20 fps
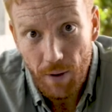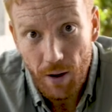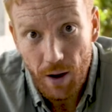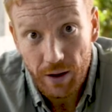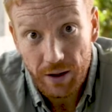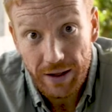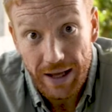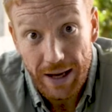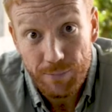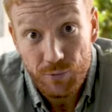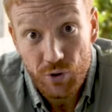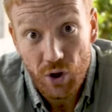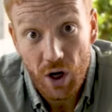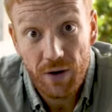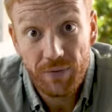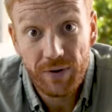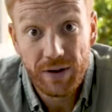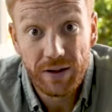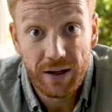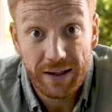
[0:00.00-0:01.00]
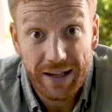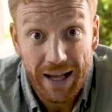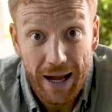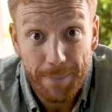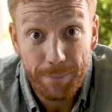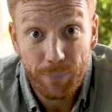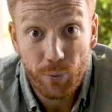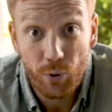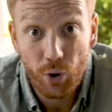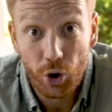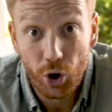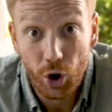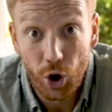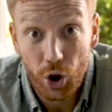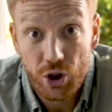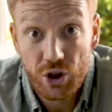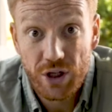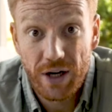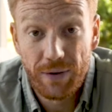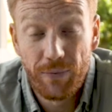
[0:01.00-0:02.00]
a, game drive in a camp or a
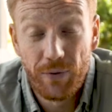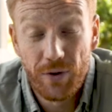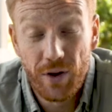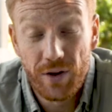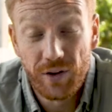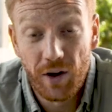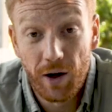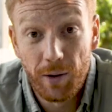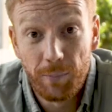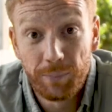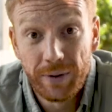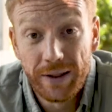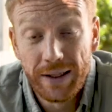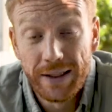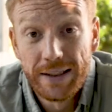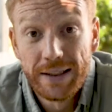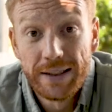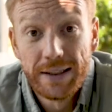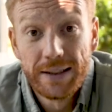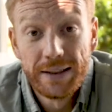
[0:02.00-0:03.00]
lodge for the time being.